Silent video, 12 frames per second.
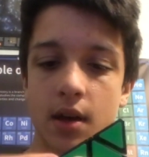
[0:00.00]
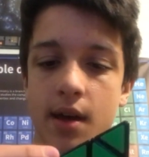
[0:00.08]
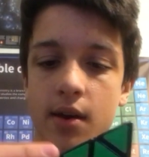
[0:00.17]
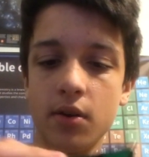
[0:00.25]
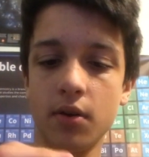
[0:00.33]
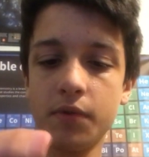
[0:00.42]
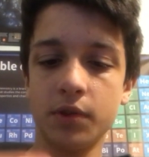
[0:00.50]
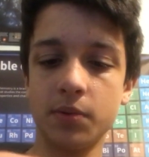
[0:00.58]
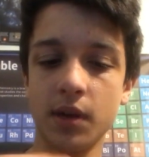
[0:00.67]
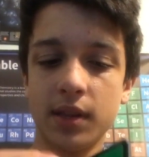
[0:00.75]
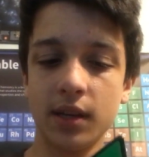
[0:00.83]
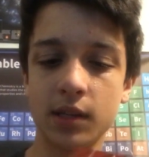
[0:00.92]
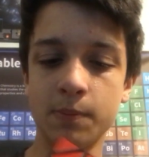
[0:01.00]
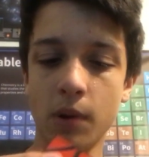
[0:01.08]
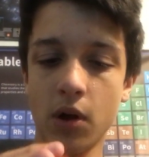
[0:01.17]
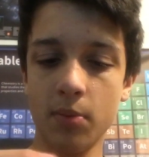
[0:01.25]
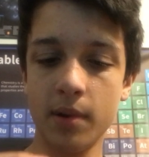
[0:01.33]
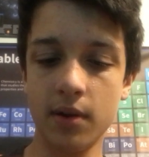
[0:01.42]
I don't know if it's, I think it's
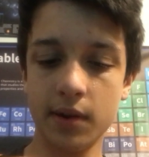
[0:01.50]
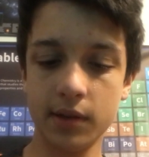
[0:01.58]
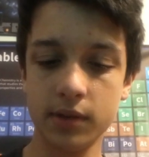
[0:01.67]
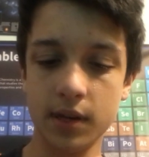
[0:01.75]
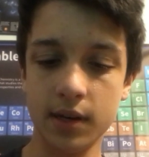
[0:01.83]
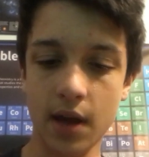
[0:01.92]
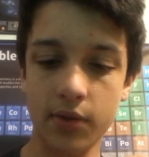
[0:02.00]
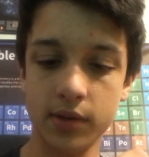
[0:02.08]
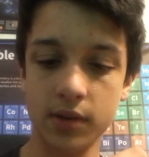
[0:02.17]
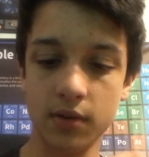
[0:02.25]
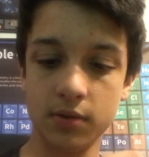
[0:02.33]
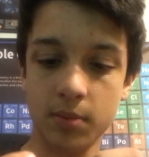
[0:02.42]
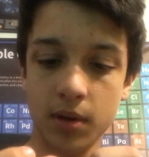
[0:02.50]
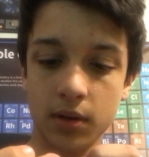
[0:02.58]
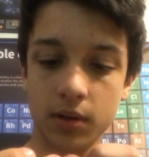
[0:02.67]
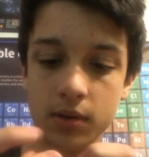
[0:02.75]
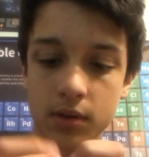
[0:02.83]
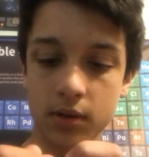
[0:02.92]
ball bearings. I doubt this has
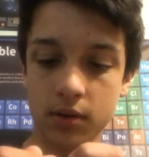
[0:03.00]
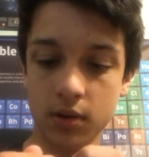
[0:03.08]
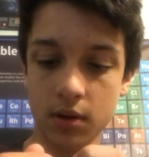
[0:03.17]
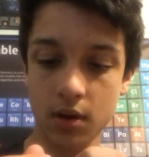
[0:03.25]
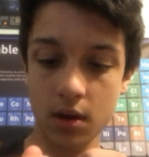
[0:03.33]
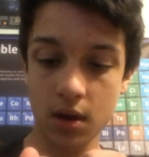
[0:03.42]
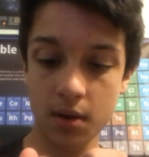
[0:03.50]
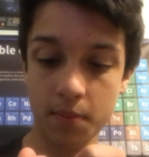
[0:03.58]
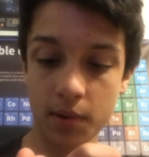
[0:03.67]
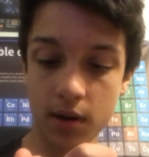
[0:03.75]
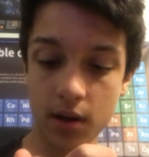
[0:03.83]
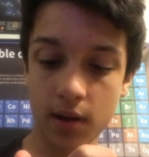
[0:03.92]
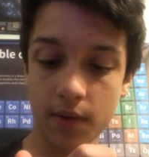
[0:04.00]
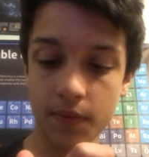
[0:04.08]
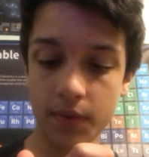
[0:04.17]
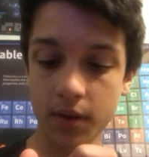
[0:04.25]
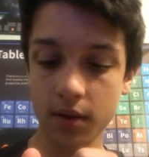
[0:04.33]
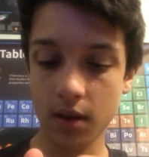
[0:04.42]
magnets in it. But,
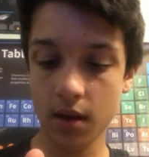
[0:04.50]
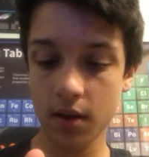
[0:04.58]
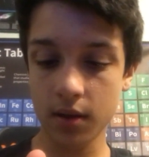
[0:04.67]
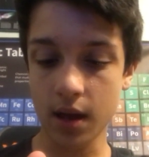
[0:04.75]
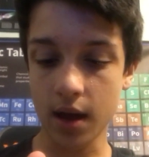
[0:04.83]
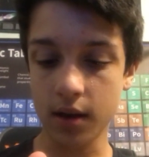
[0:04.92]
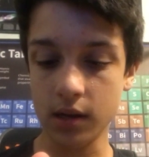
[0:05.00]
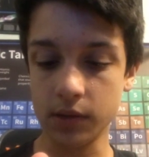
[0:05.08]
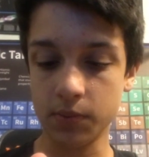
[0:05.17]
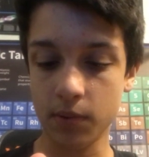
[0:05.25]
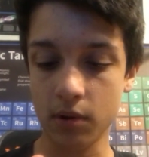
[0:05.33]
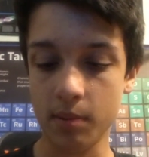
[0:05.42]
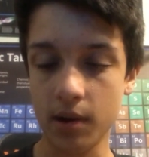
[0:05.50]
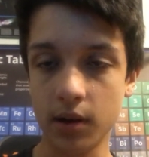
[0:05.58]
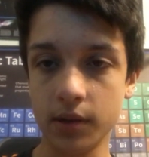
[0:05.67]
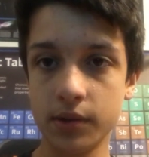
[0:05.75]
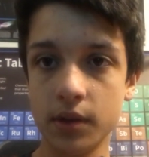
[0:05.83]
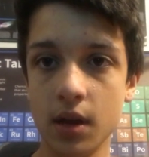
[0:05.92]
yeah, it is ball
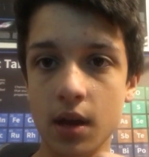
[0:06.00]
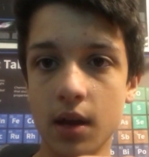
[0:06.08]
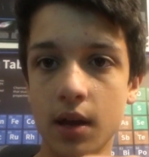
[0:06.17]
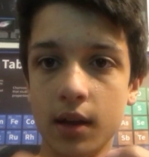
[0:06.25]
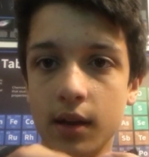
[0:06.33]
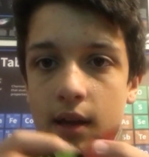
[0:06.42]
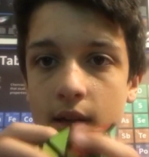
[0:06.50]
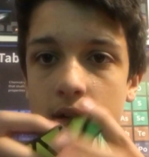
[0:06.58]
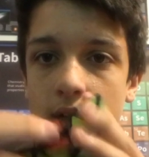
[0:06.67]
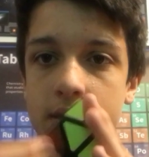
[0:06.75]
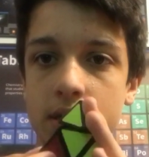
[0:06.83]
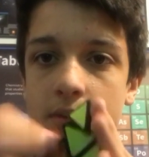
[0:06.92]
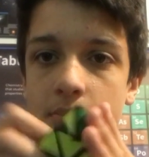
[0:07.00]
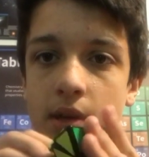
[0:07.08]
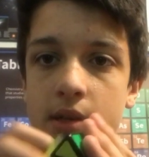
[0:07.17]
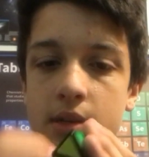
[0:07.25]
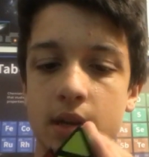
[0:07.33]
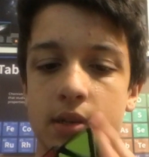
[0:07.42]
bearings. It, like, clicks into
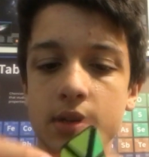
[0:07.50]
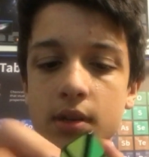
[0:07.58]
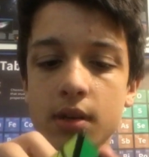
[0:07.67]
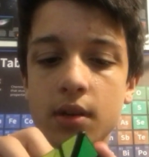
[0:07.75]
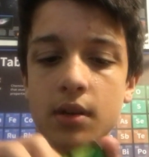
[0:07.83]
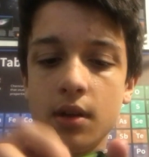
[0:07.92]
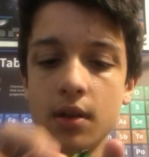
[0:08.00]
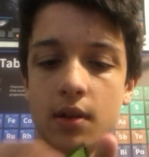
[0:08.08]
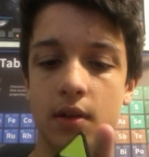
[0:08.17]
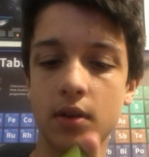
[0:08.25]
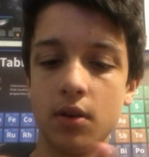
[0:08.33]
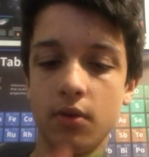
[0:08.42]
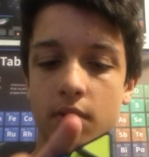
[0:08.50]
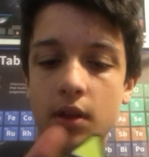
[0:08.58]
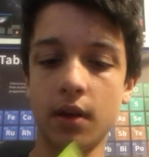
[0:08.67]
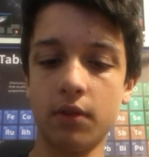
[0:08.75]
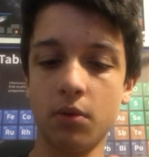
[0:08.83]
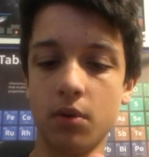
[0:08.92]
place nicely. You don't
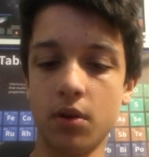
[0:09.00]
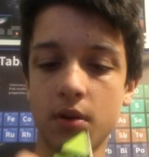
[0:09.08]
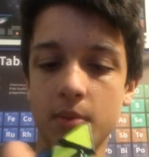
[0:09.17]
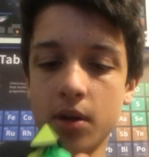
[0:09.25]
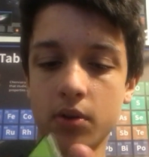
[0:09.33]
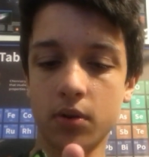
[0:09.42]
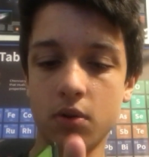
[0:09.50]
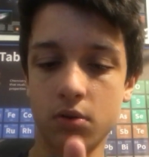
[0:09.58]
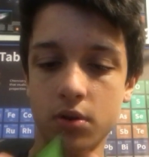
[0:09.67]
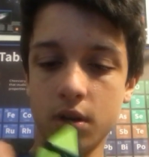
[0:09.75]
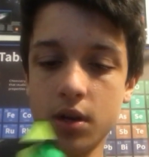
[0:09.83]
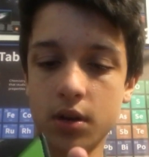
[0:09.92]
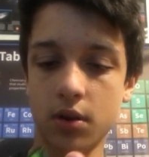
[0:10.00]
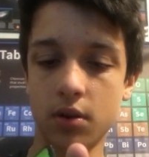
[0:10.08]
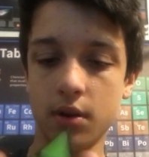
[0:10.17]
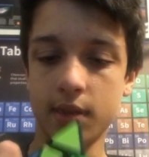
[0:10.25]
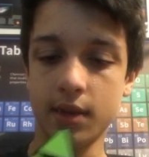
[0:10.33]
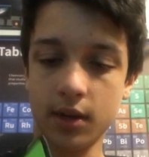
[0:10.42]
really have to worry about corner cutting
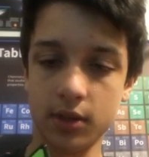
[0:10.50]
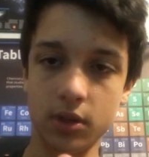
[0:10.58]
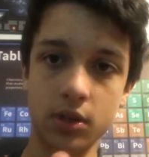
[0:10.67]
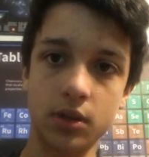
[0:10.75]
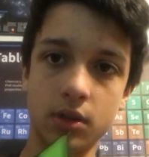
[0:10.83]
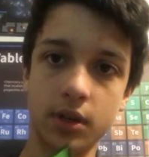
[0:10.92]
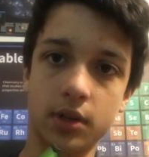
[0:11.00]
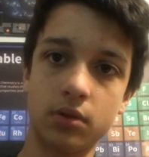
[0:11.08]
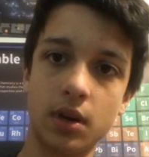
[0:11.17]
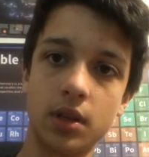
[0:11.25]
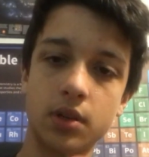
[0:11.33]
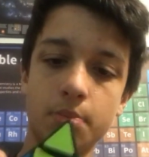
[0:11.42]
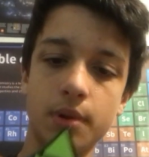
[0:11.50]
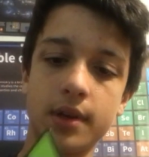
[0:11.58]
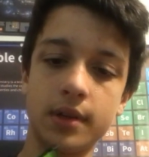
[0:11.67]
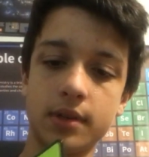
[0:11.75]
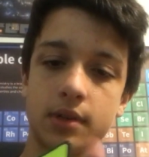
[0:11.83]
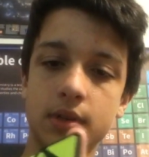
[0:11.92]
or anything because it just clicks right into
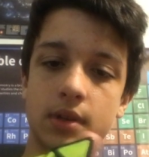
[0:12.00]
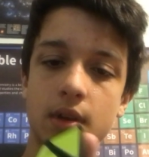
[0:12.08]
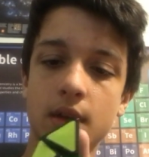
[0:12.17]
place.